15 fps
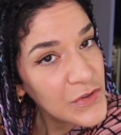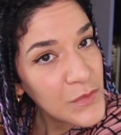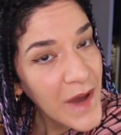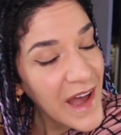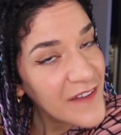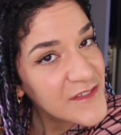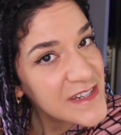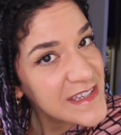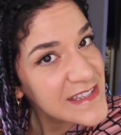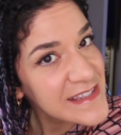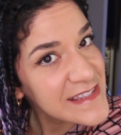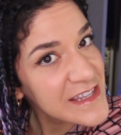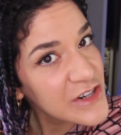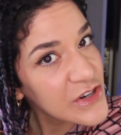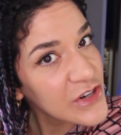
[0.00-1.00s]
you have to
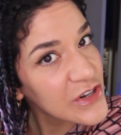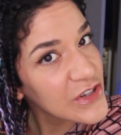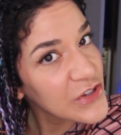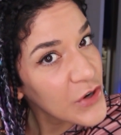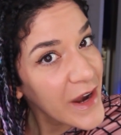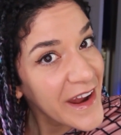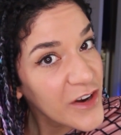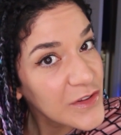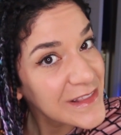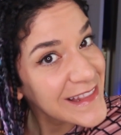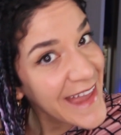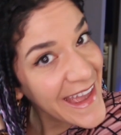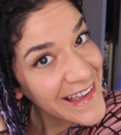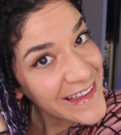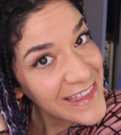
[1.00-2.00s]
consider your hair
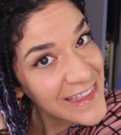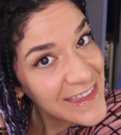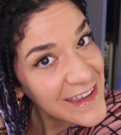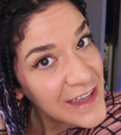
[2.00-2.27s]
length,